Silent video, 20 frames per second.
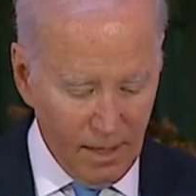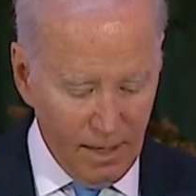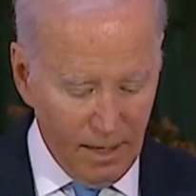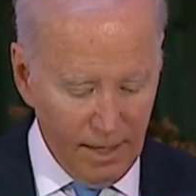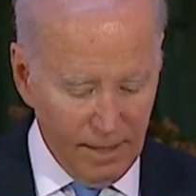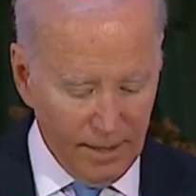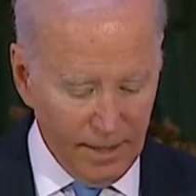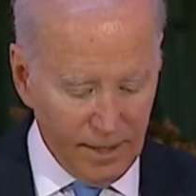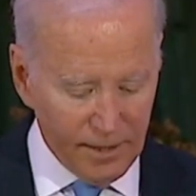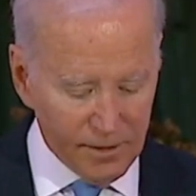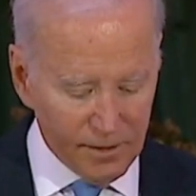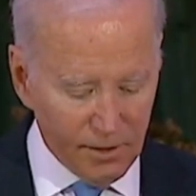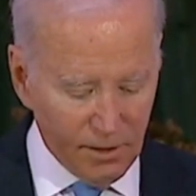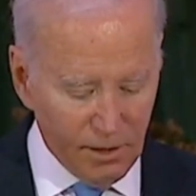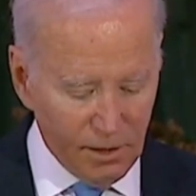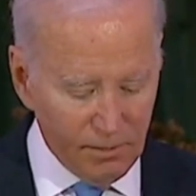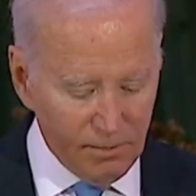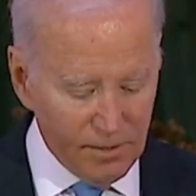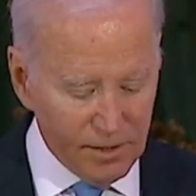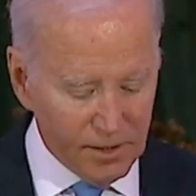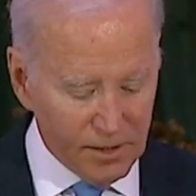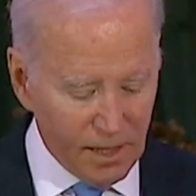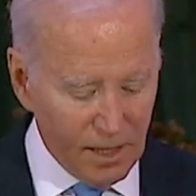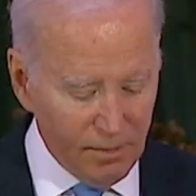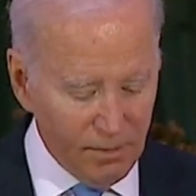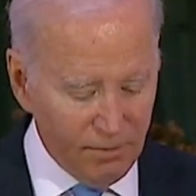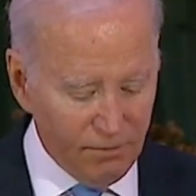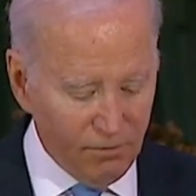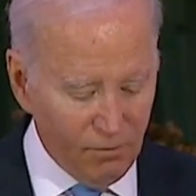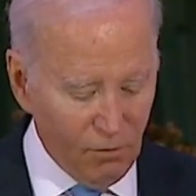And as you heard me say
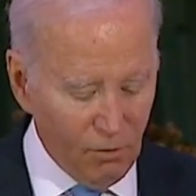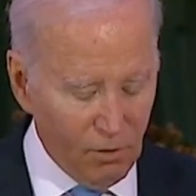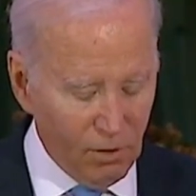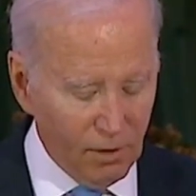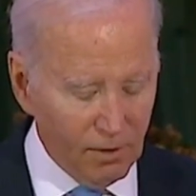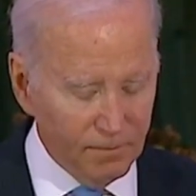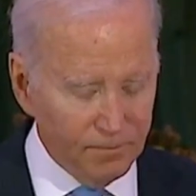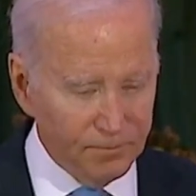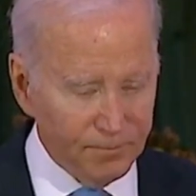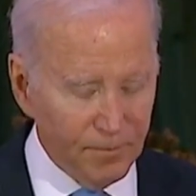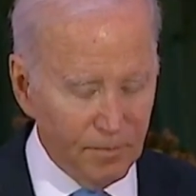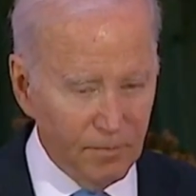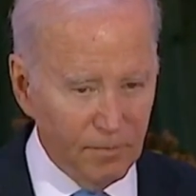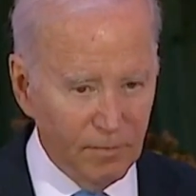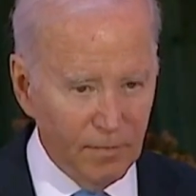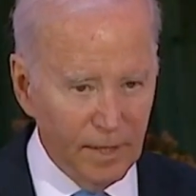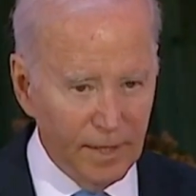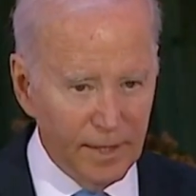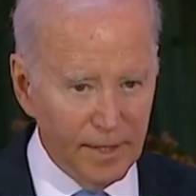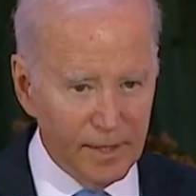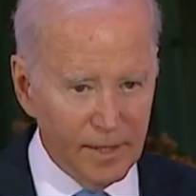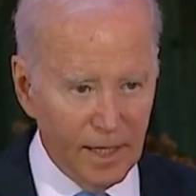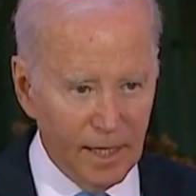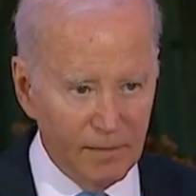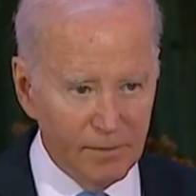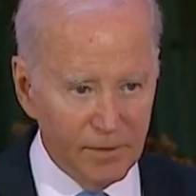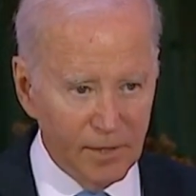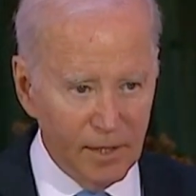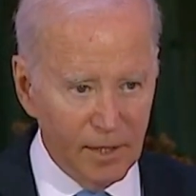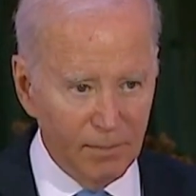before, many
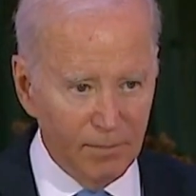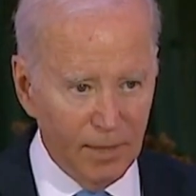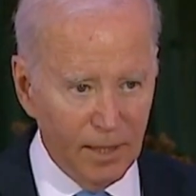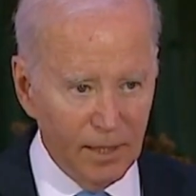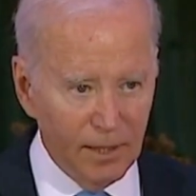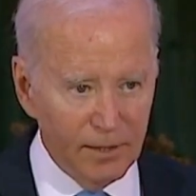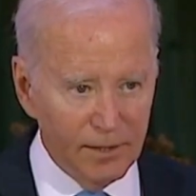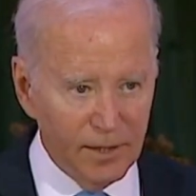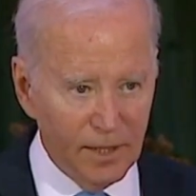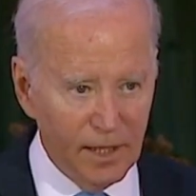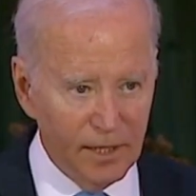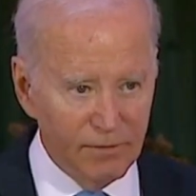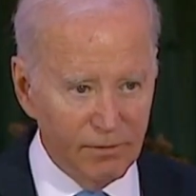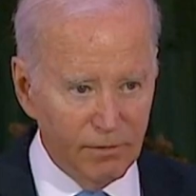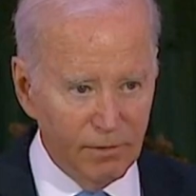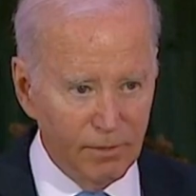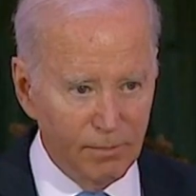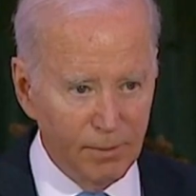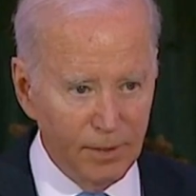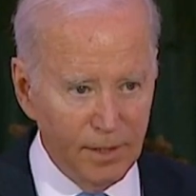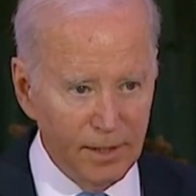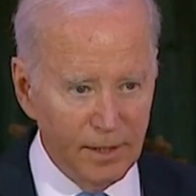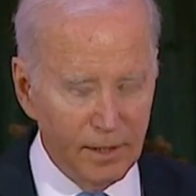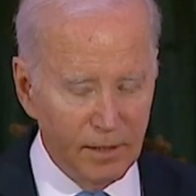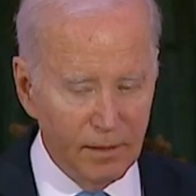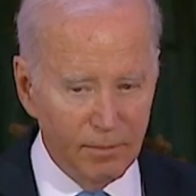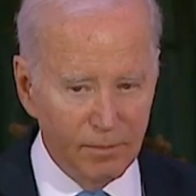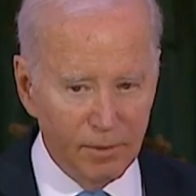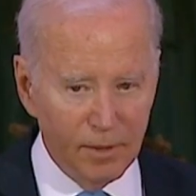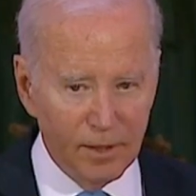times, I apologize for
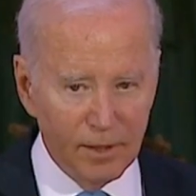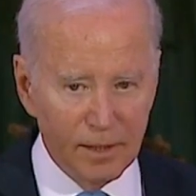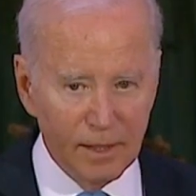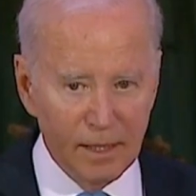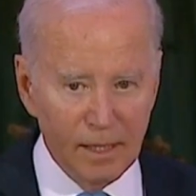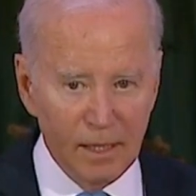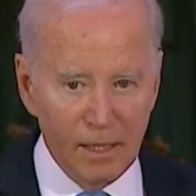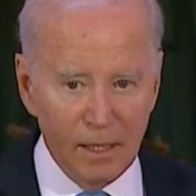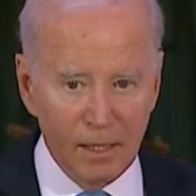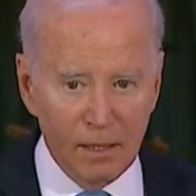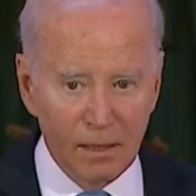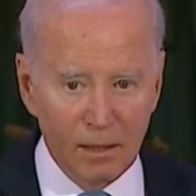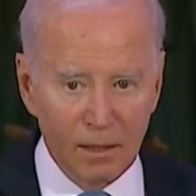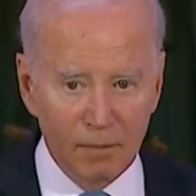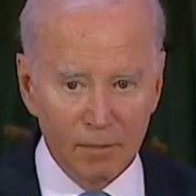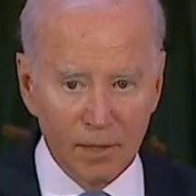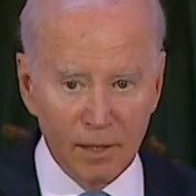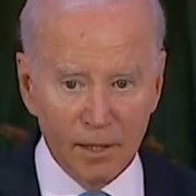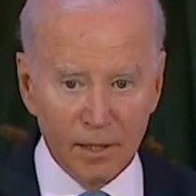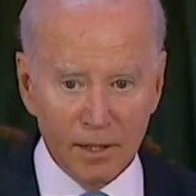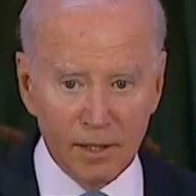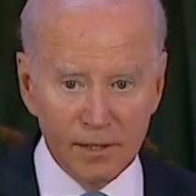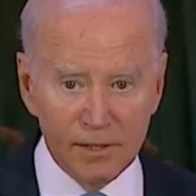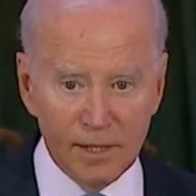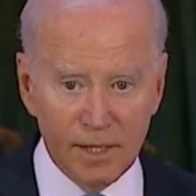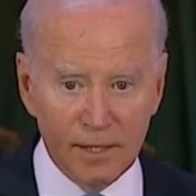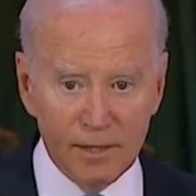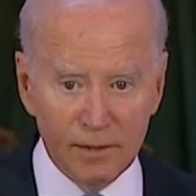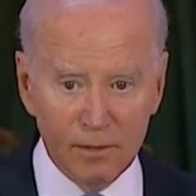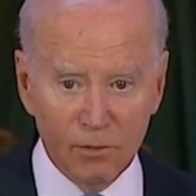repeating it, but America is
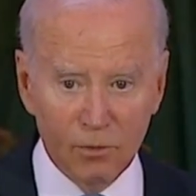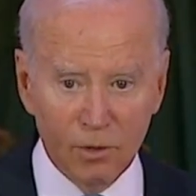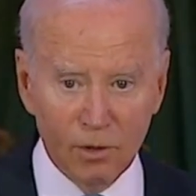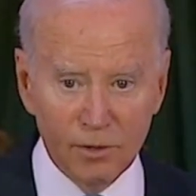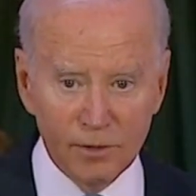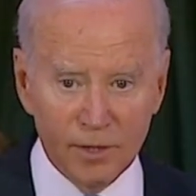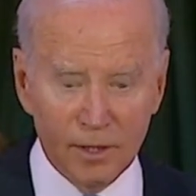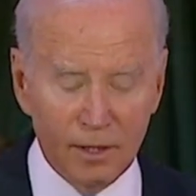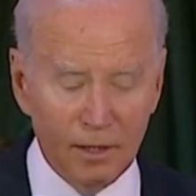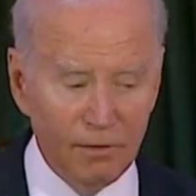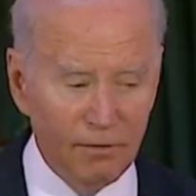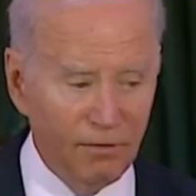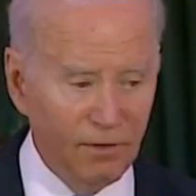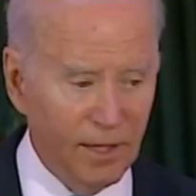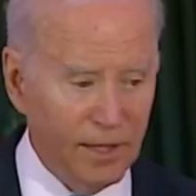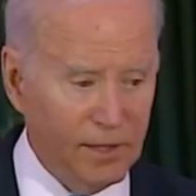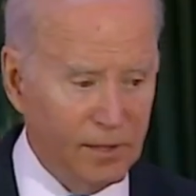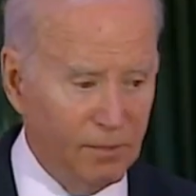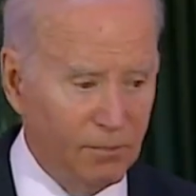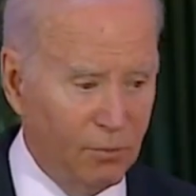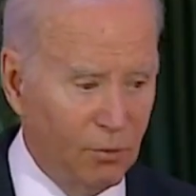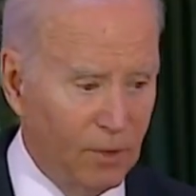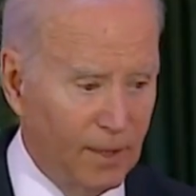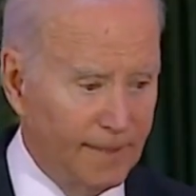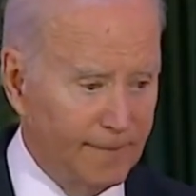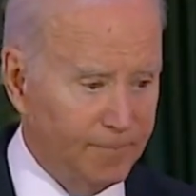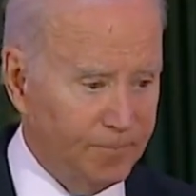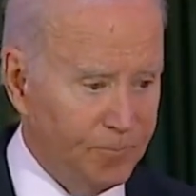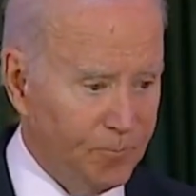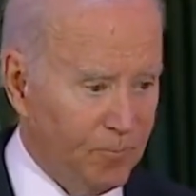at the world's at an inflection
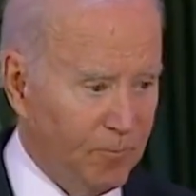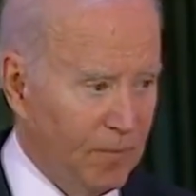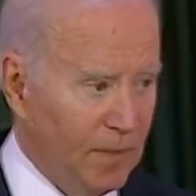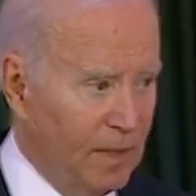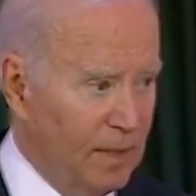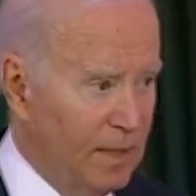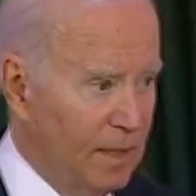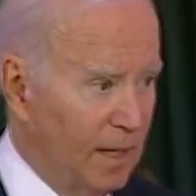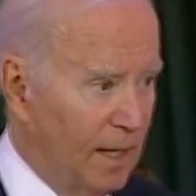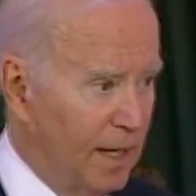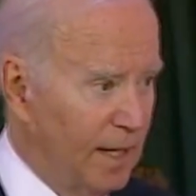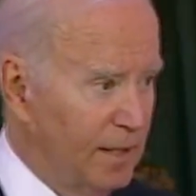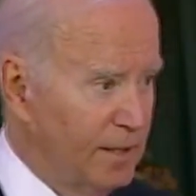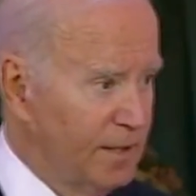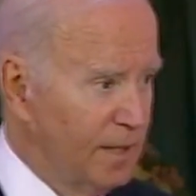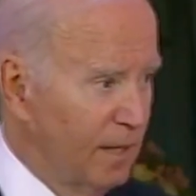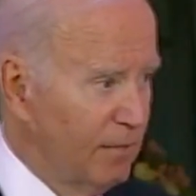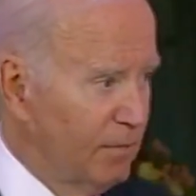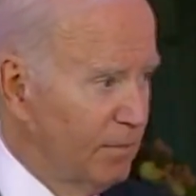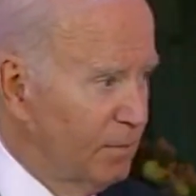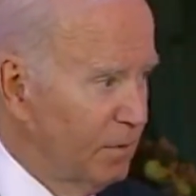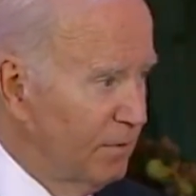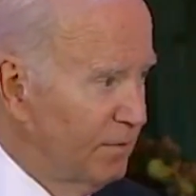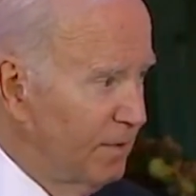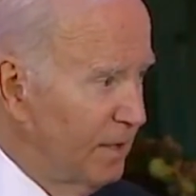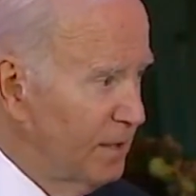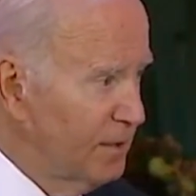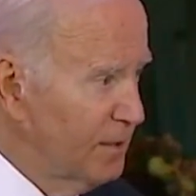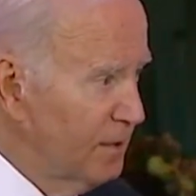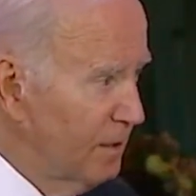point. I used to have a
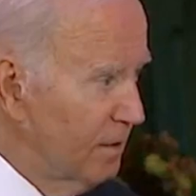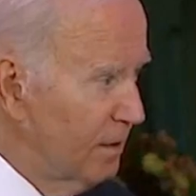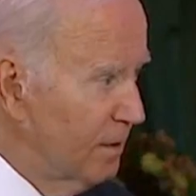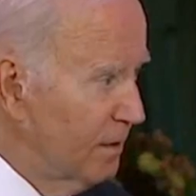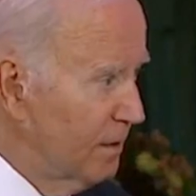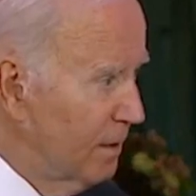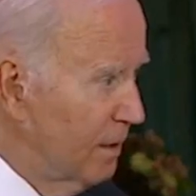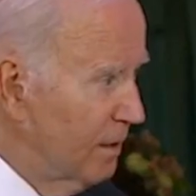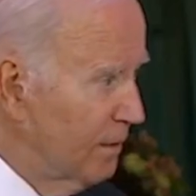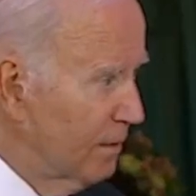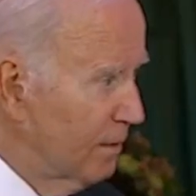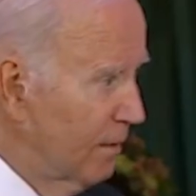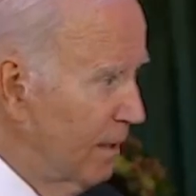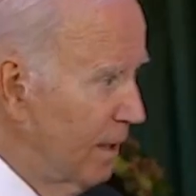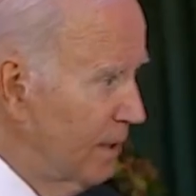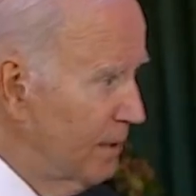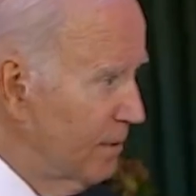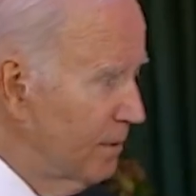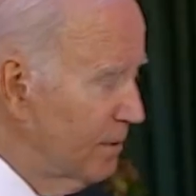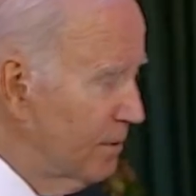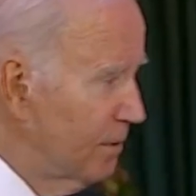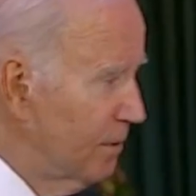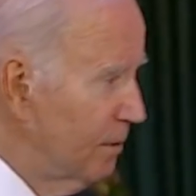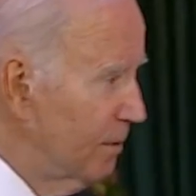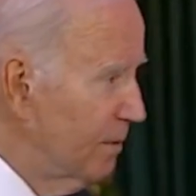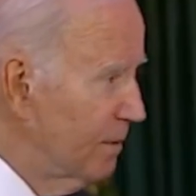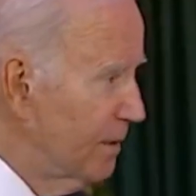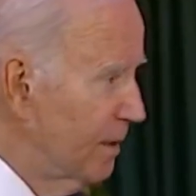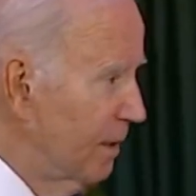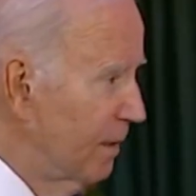professor in undergraduate school
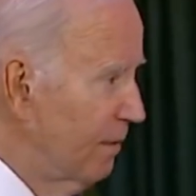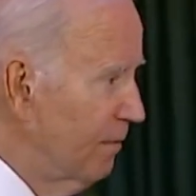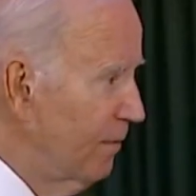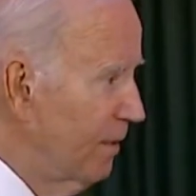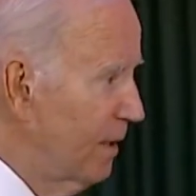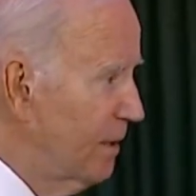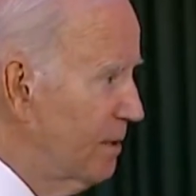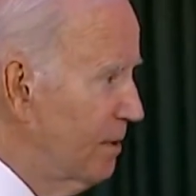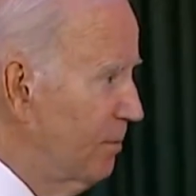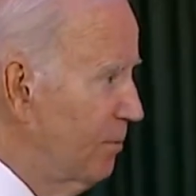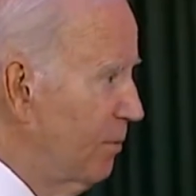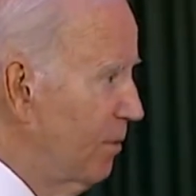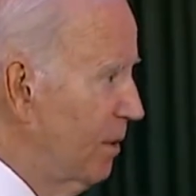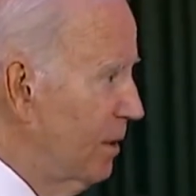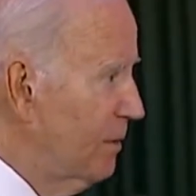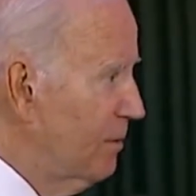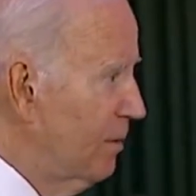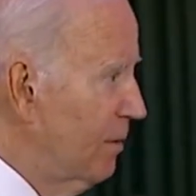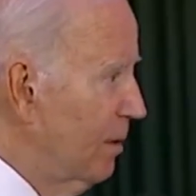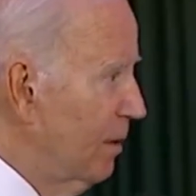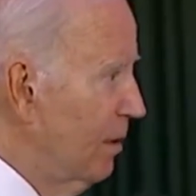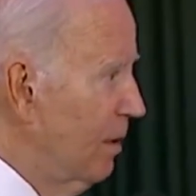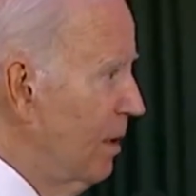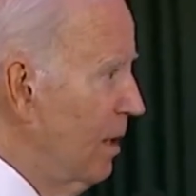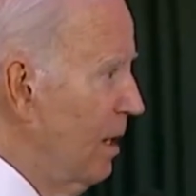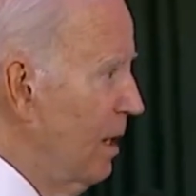who said inflection points where you're